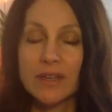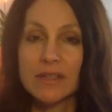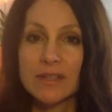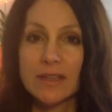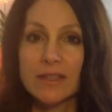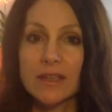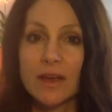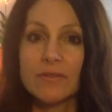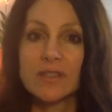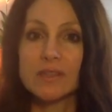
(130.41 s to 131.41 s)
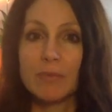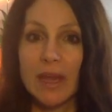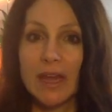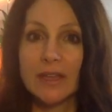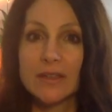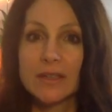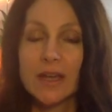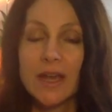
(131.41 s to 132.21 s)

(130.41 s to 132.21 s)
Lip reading: a sense of space